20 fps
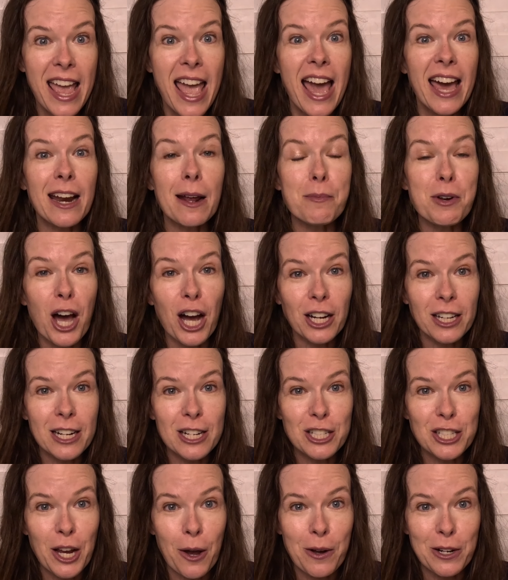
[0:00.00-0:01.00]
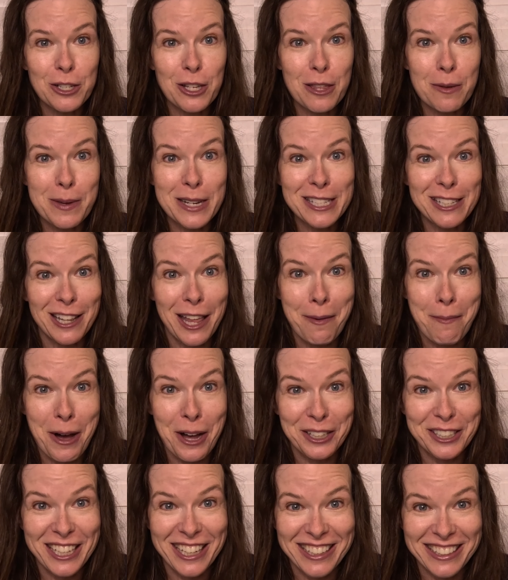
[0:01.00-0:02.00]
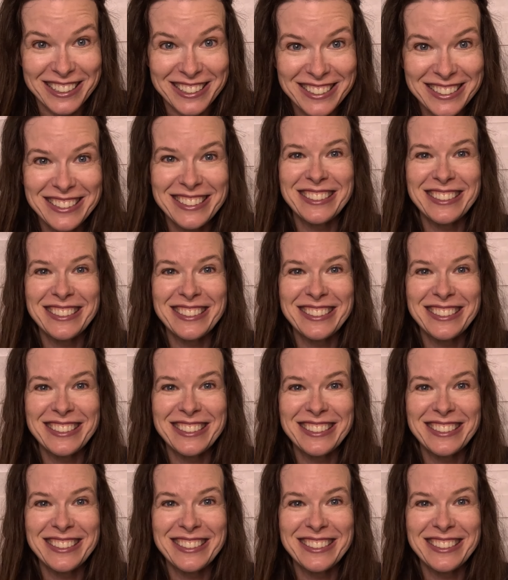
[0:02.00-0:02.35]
and I'm not gonna show it to them until I'm all done.